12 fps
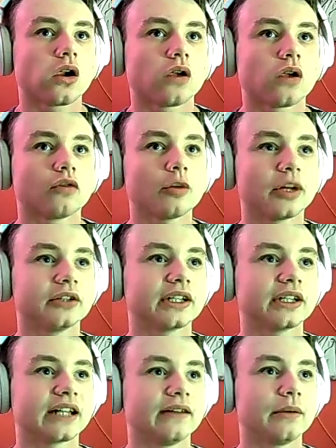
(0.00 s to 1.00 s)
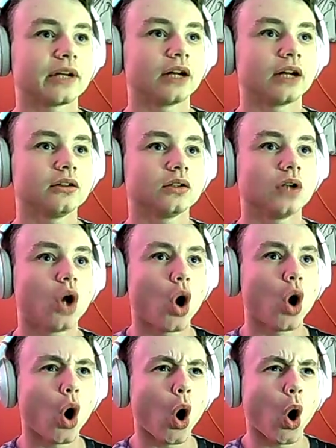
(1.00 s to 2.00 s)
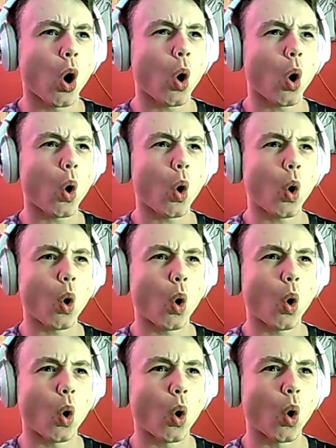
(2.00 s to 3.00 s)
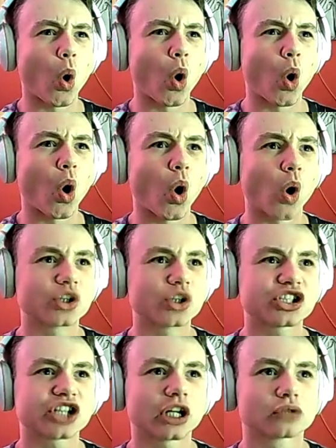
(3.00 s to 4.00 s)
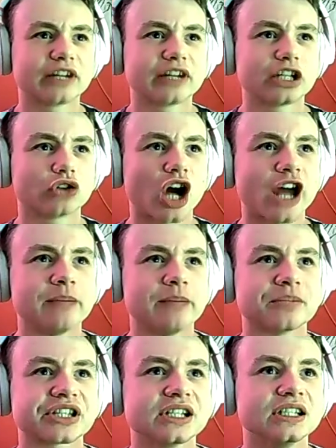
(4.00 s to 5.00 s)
Wrong button. Okay, there we go. Oh, she's done a Rick Grimes.